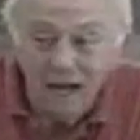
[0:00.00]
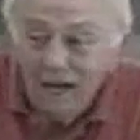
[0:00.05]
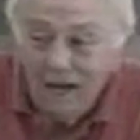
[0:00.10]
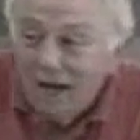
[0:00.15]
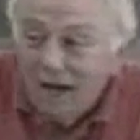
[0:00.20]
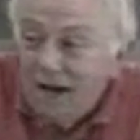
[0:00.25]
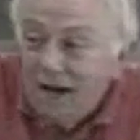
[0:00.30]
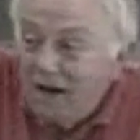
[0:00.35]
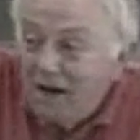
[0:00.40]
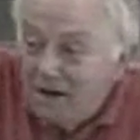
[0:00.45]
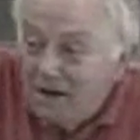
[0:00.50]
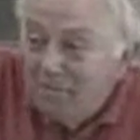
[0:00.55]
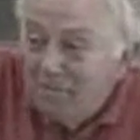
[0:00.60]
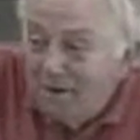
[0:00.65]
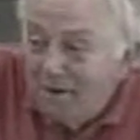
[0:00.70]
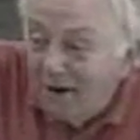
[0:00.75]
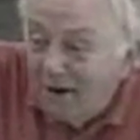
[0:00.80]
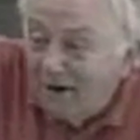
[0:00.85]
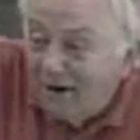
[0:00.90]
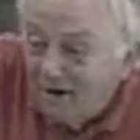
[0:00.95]

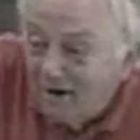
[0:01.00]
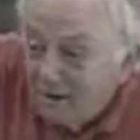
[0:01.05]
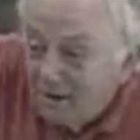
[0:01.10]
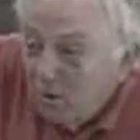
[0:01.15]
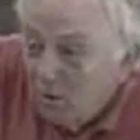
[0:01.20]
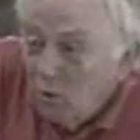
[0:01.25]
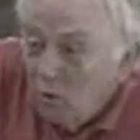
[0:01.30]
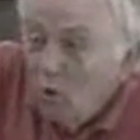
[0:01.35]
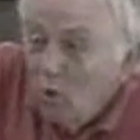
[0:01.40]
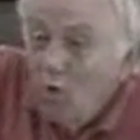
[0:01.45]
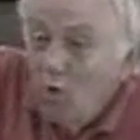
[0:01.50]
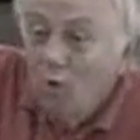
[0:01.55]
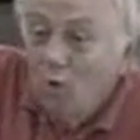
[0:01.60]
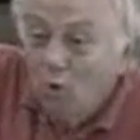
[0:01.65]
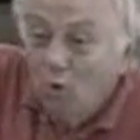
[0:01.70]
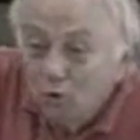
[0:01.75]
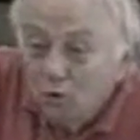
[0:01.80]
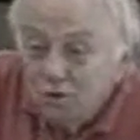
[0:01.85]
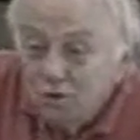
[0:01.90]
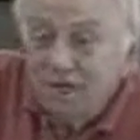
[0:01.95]
Hahnemann
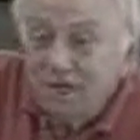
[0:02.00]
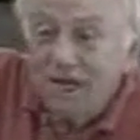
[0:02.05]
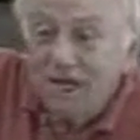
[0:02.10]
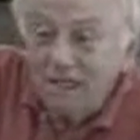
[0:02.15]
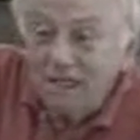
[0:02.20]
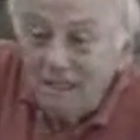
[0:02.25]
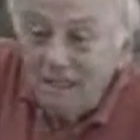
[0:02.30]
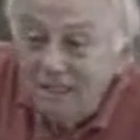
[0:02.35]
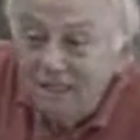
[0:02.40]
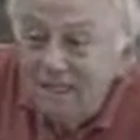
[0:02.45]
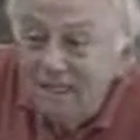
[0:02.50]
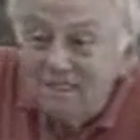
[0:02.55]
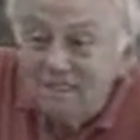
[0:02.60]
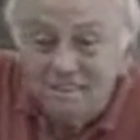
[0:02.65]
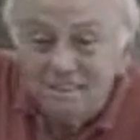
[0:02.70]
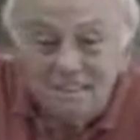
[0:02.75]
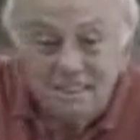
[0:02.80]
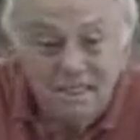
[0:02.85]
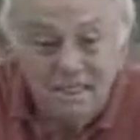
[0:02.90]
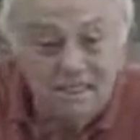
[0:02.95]
who said
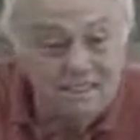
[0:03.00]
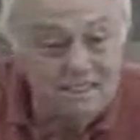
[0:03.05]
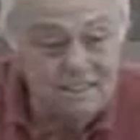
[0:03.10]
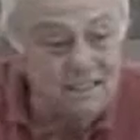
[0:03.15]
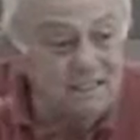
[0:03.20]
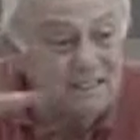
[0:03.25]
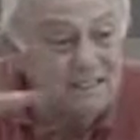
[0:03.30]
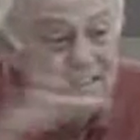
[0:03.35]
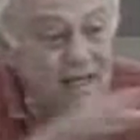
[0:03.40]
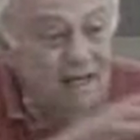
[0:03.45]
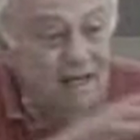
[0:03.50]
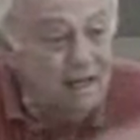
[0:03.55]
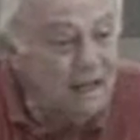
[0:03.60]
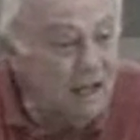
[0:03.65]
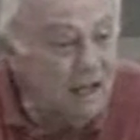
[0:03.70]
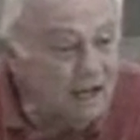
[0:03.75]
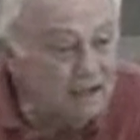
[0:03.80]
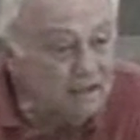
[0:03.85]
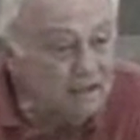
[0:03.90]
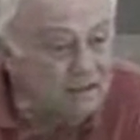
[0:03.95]
this and
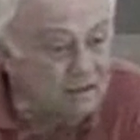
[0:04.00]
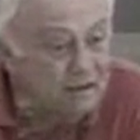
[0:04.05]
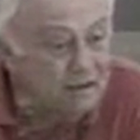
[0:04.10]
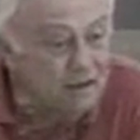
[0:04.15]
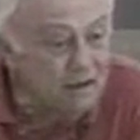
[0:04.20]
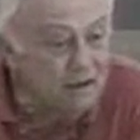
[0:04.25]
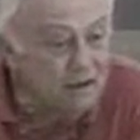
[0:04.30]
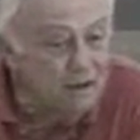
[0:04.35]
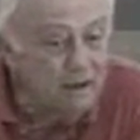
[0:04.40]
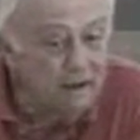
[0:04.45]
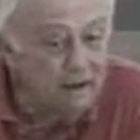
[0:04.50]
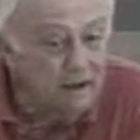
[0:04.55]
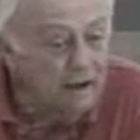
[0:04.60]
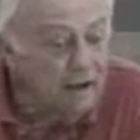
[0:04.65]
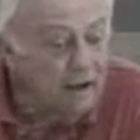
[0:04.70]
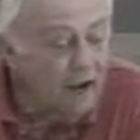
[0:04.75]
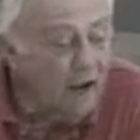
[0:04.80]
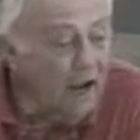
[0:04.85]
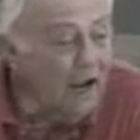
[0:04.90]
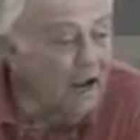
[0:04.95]
that,
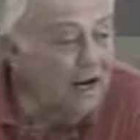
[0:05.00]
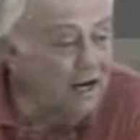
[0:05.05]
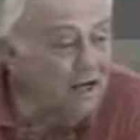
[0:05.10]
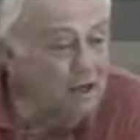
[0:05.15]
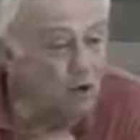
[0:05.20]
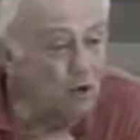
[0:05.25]
and